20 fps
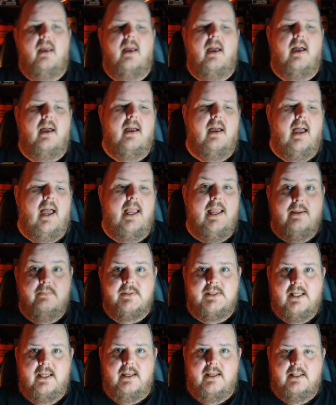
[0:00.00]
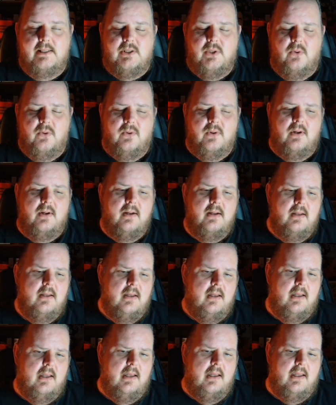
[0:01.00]
Uh, I am saying it's horror.
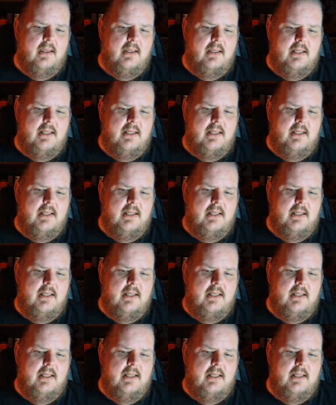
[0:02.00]
Uh,